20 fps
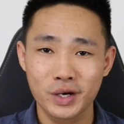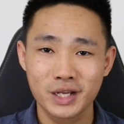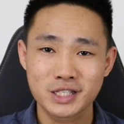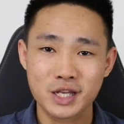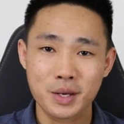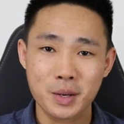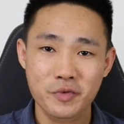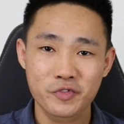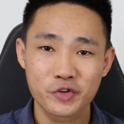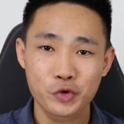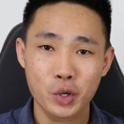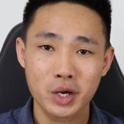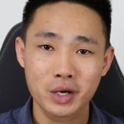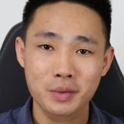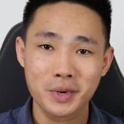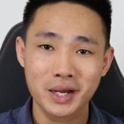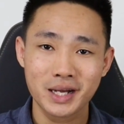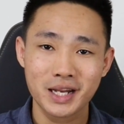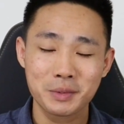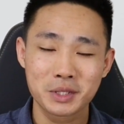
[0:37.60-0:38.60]
what is up
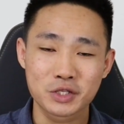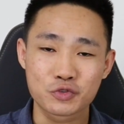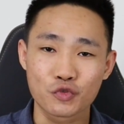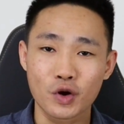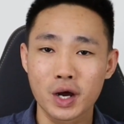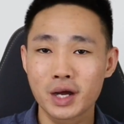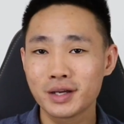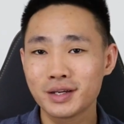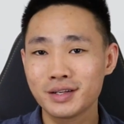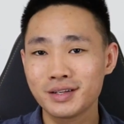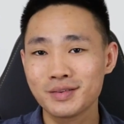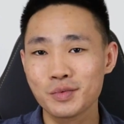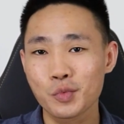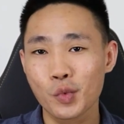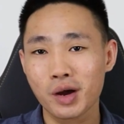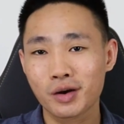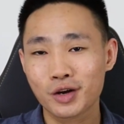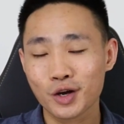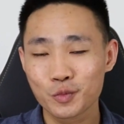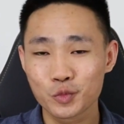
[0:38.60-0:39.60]
everyone? My name is Ryan.
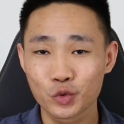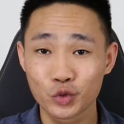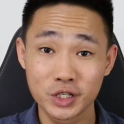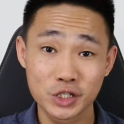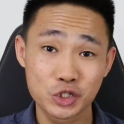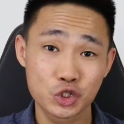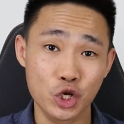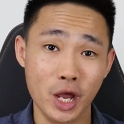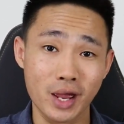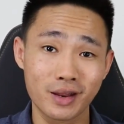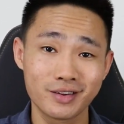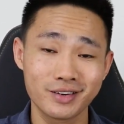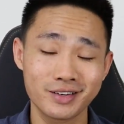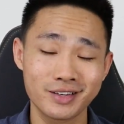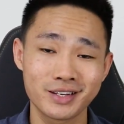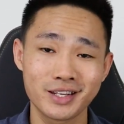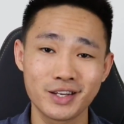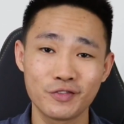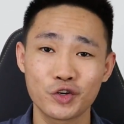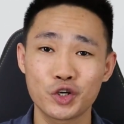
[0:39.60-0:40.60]
Welcome to this
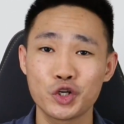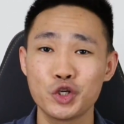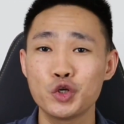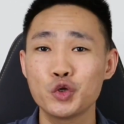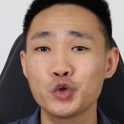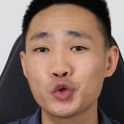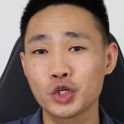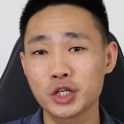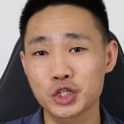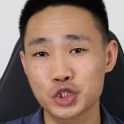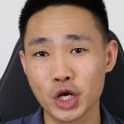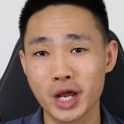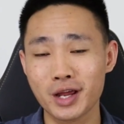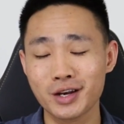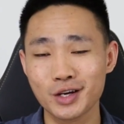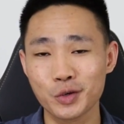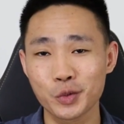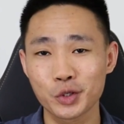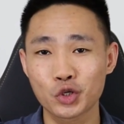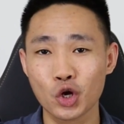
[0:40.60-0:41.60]
channel. If you're new to the
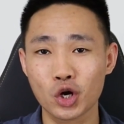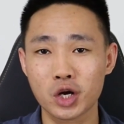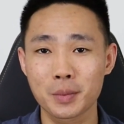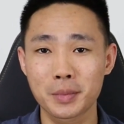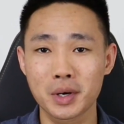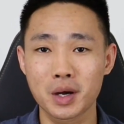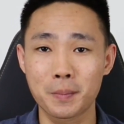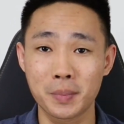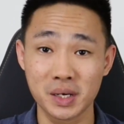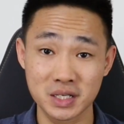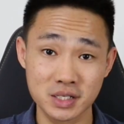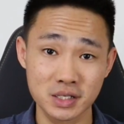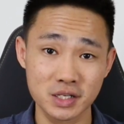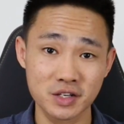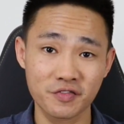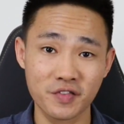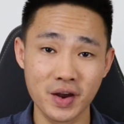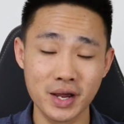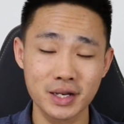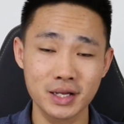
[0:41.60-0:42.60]
channel, we talk about
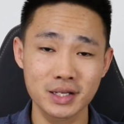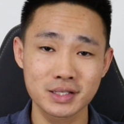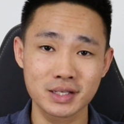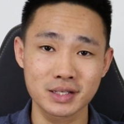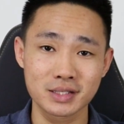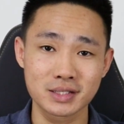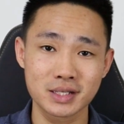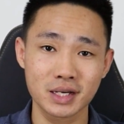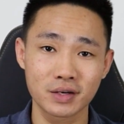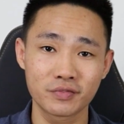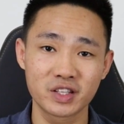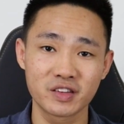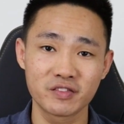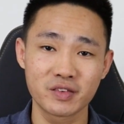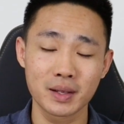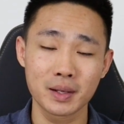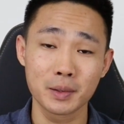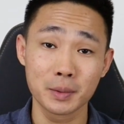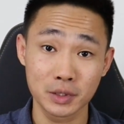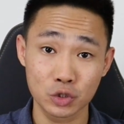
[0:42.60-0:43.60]
personal finance and
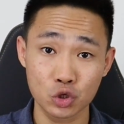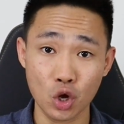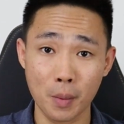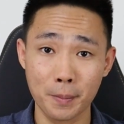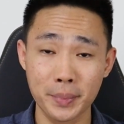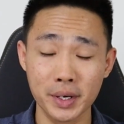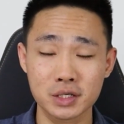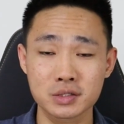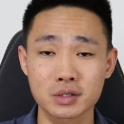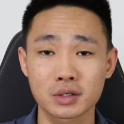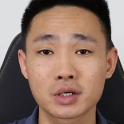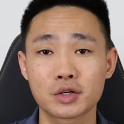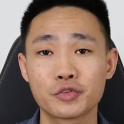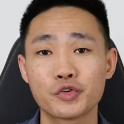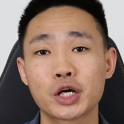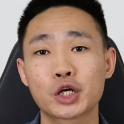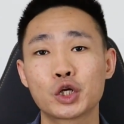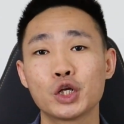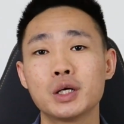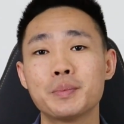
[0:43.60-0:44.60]
self-development topics on a
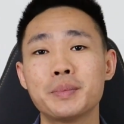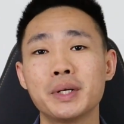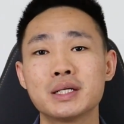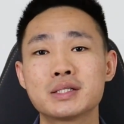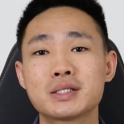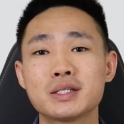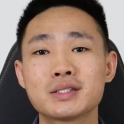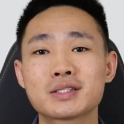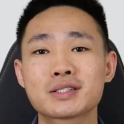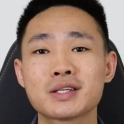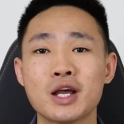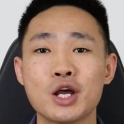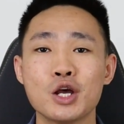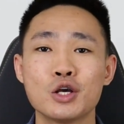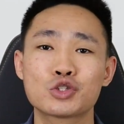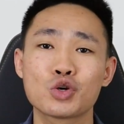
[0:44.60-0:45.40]
regular basis.